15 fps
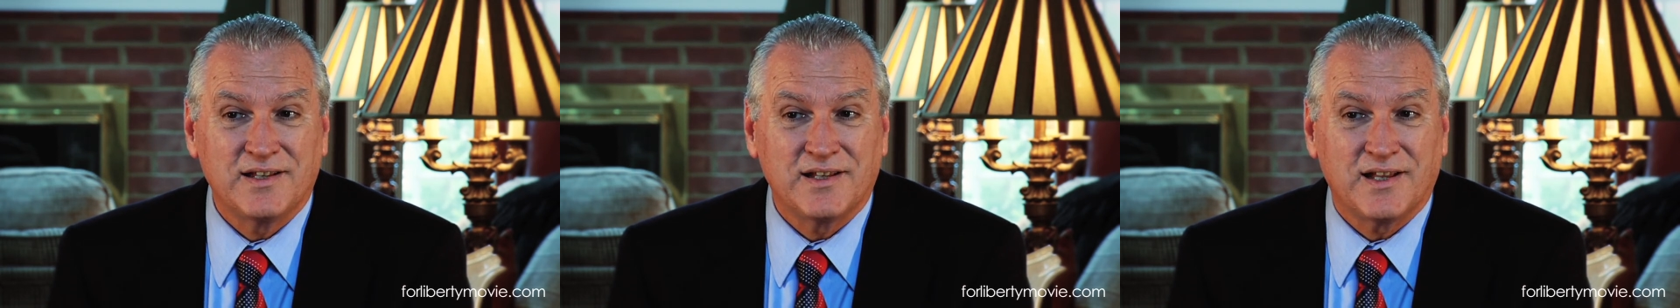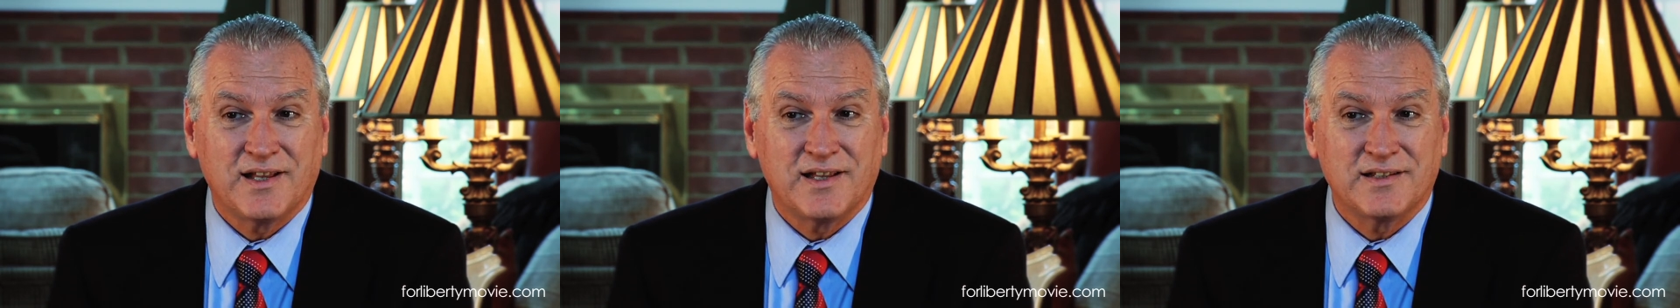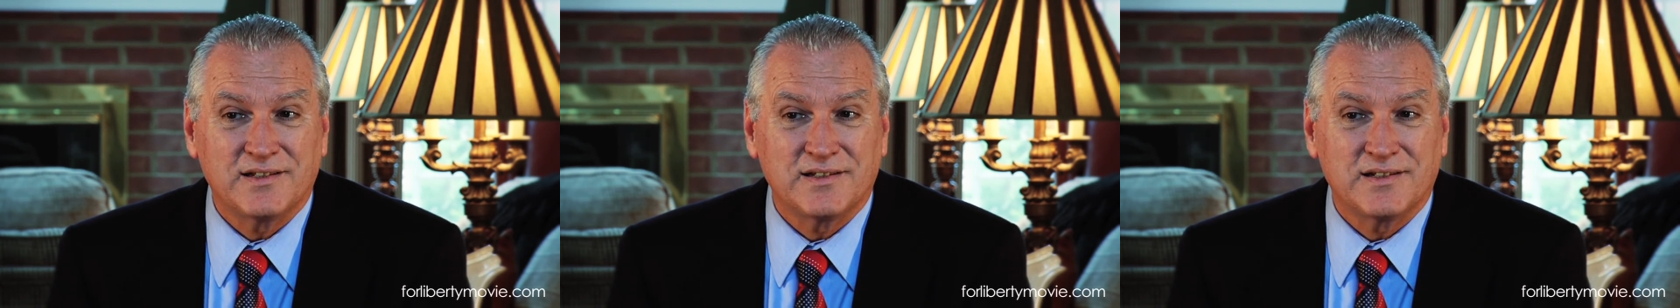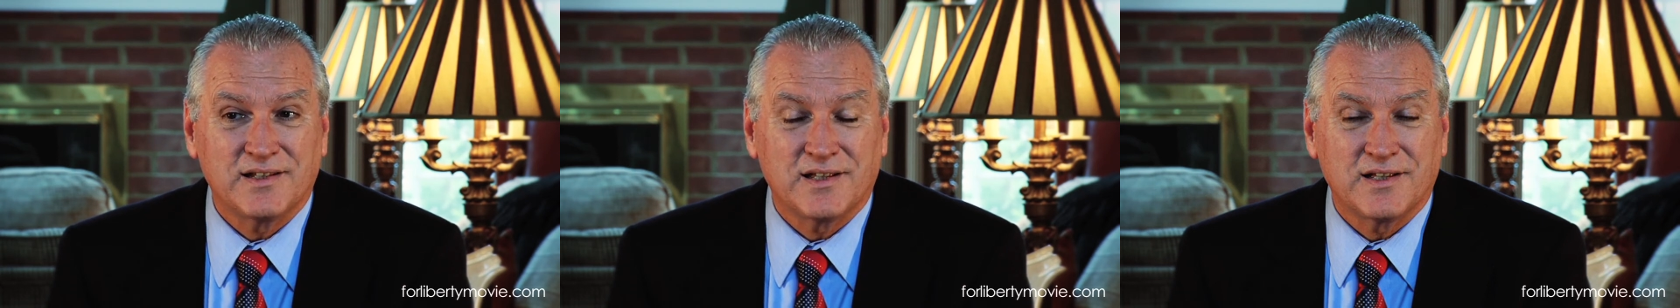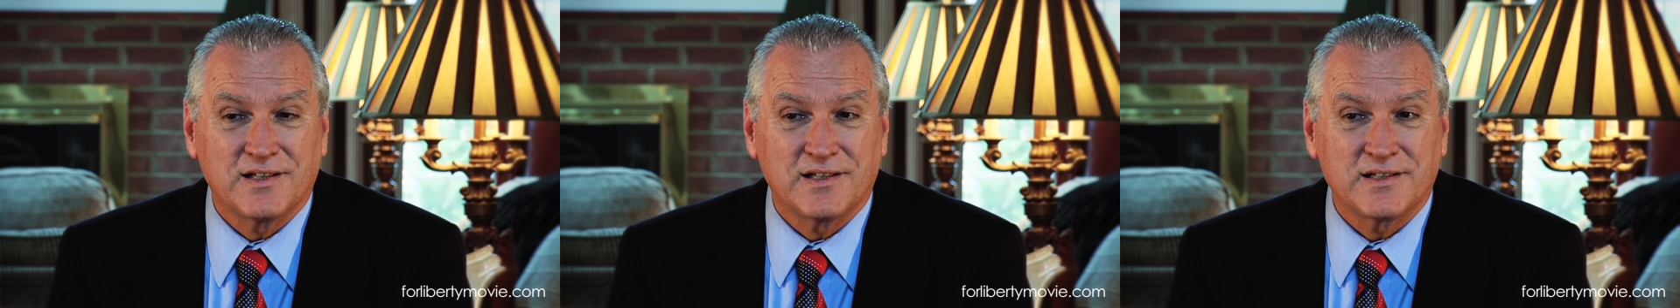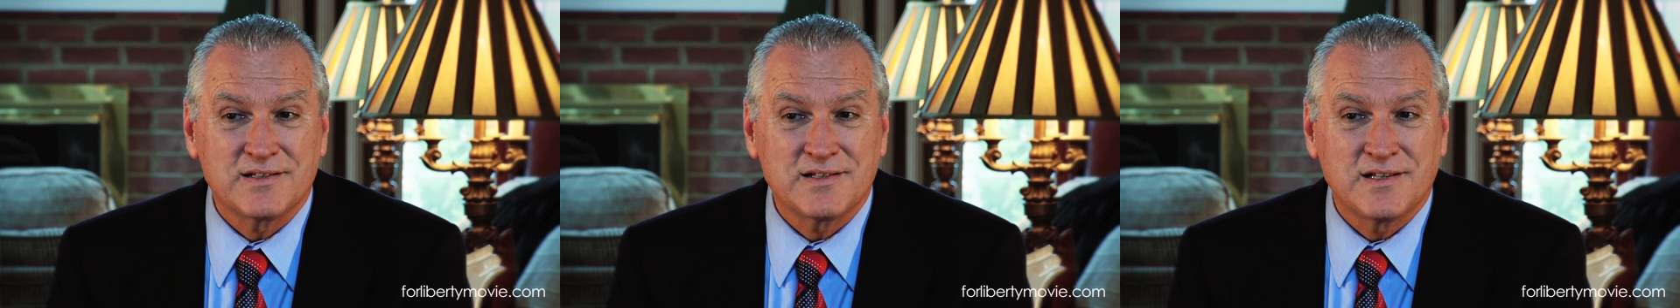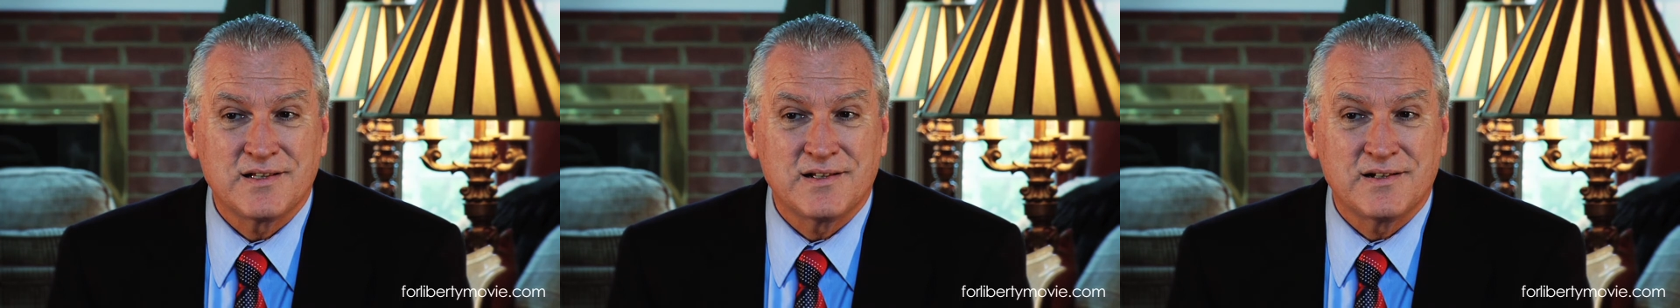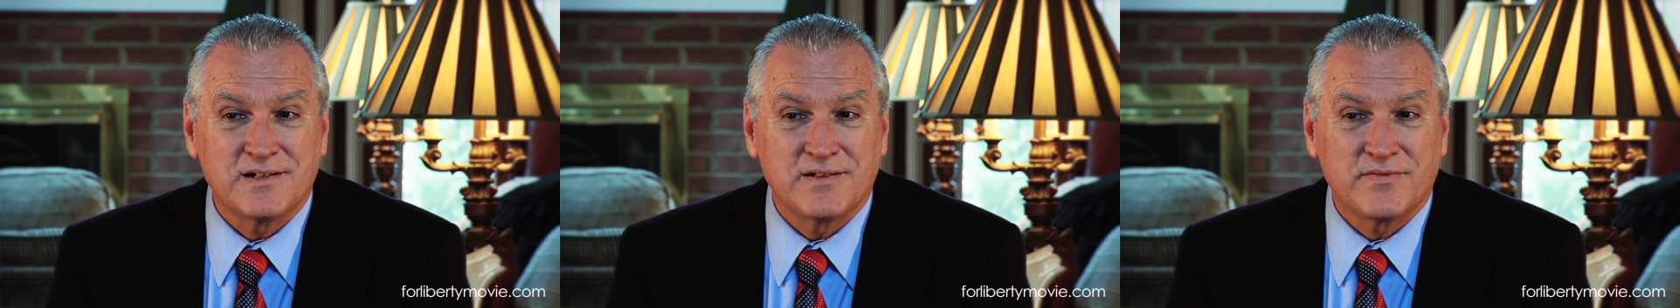And
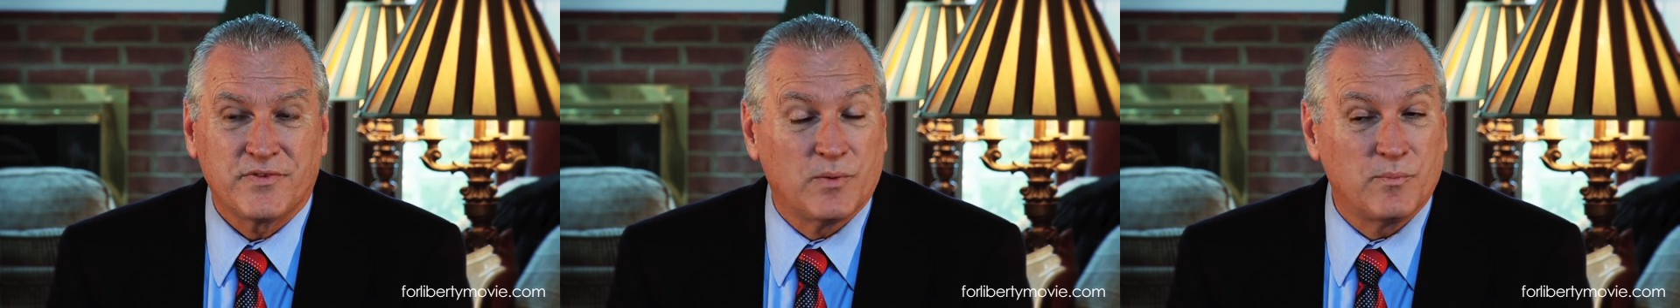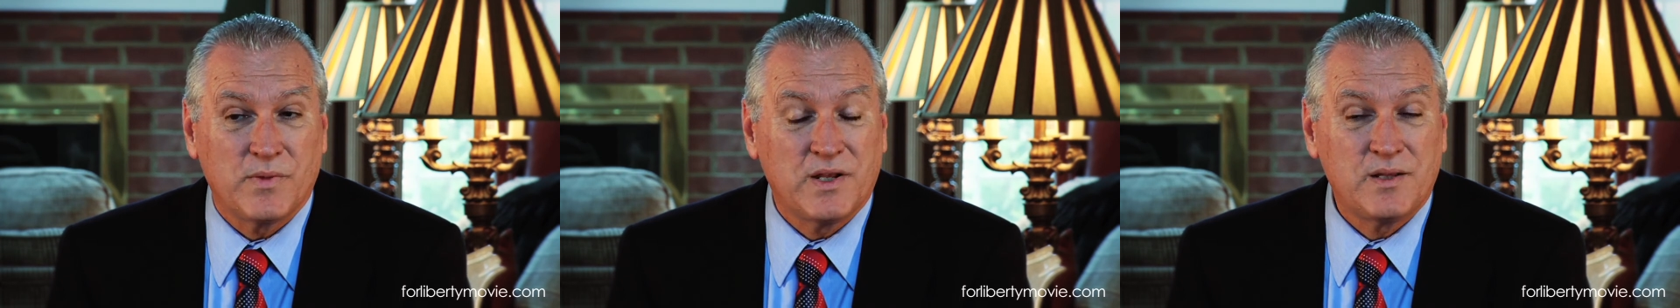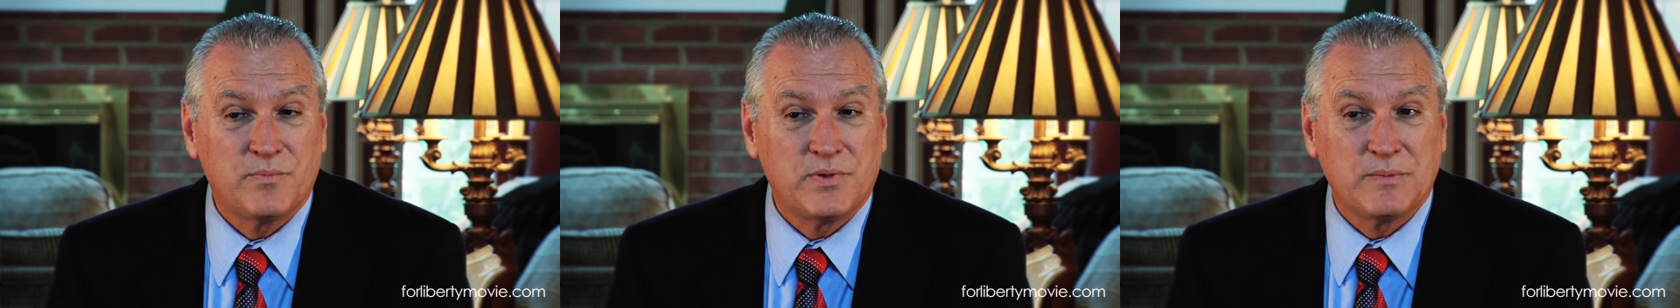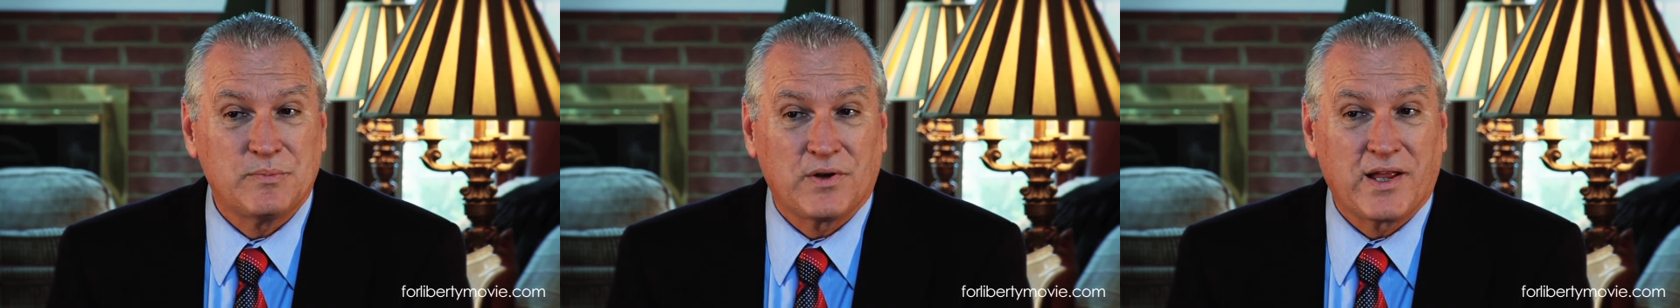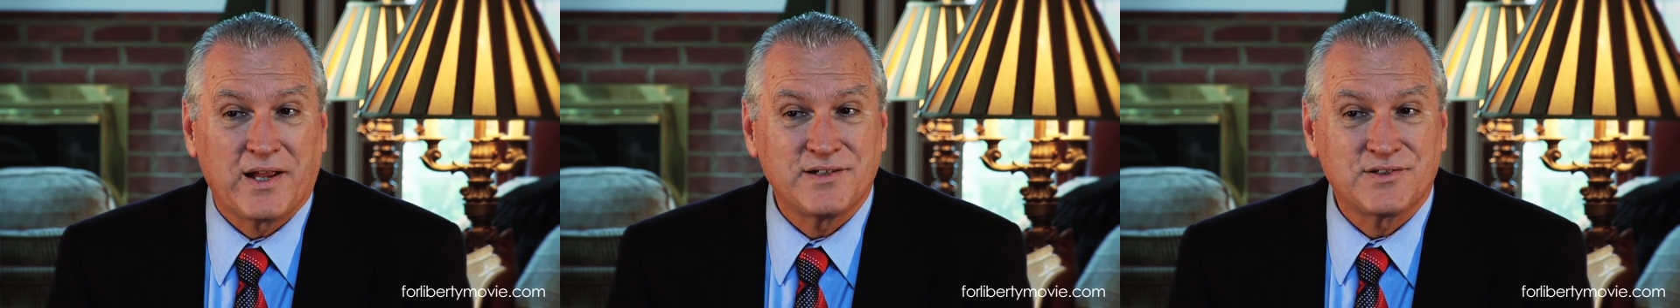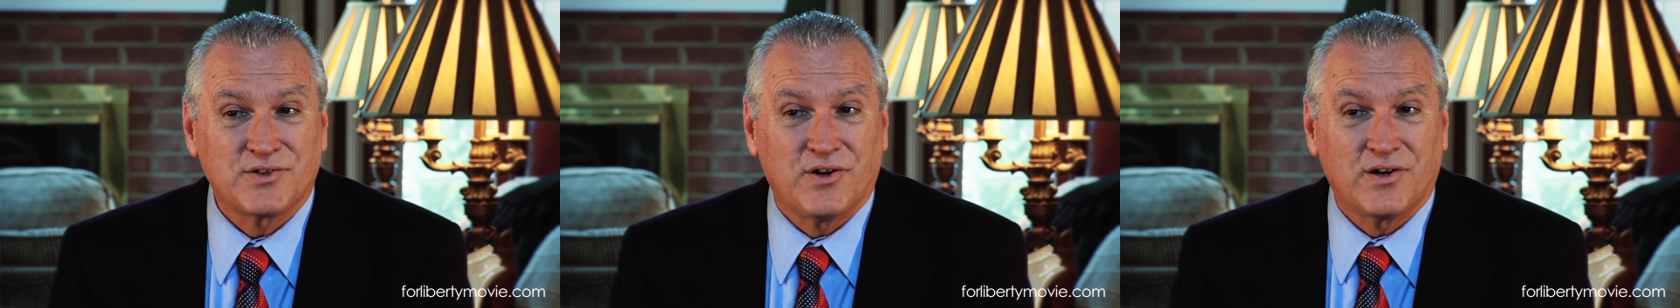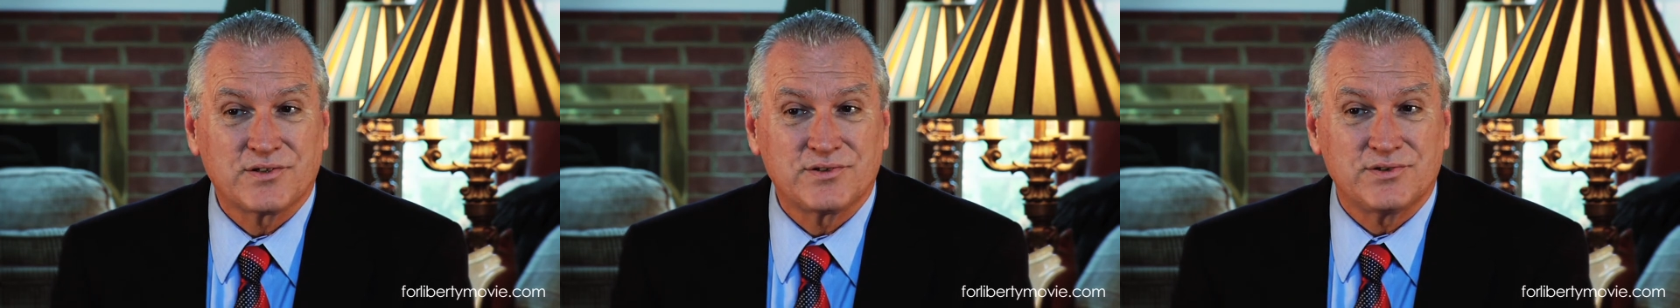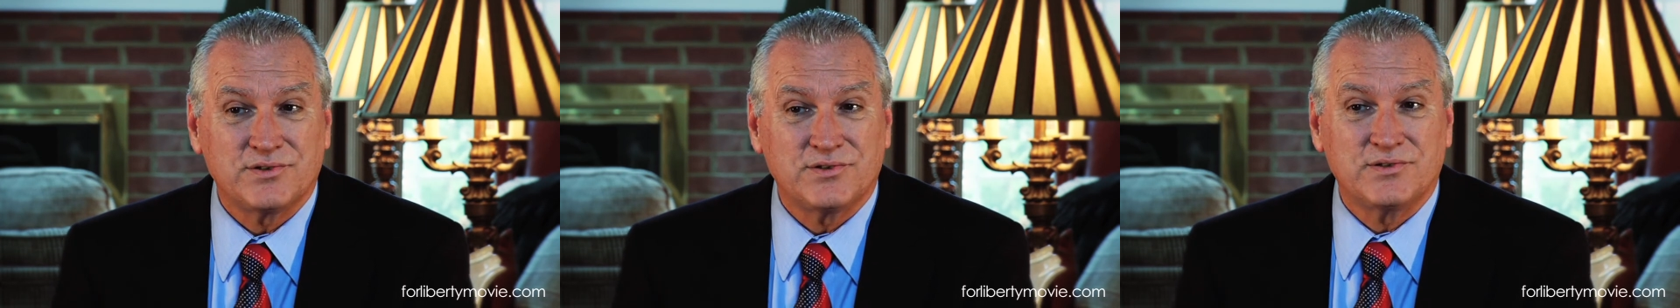there are many people I
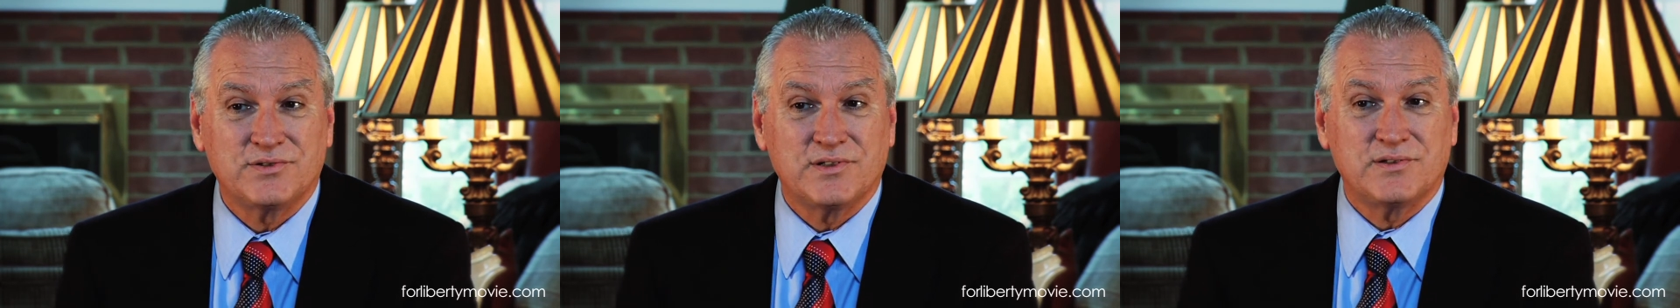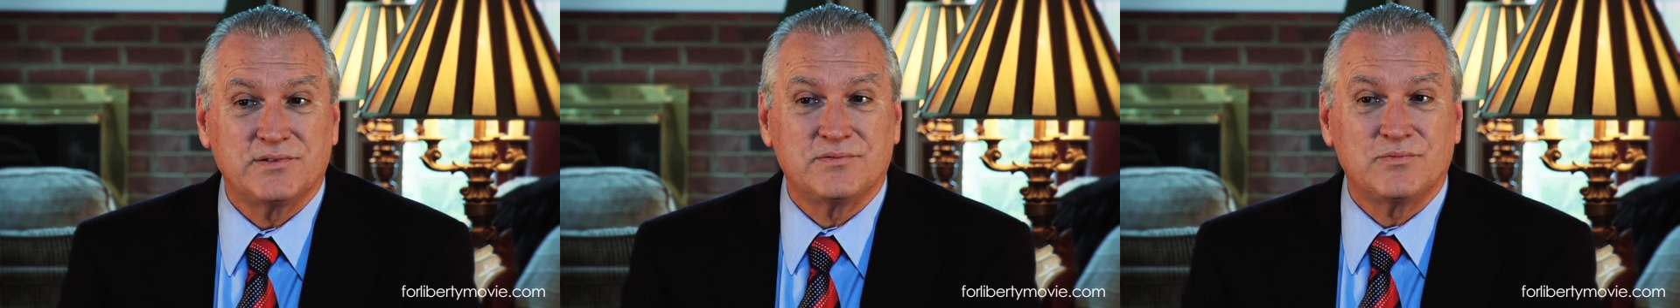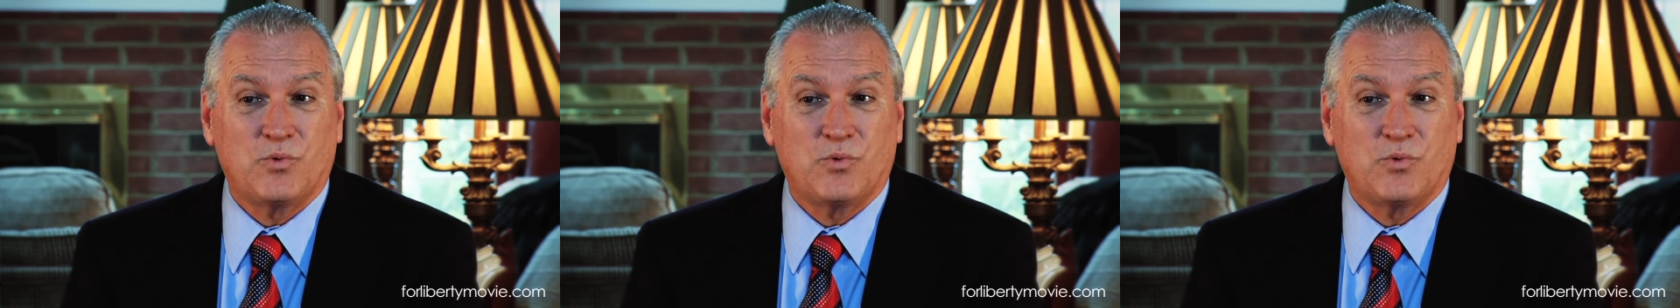talked to that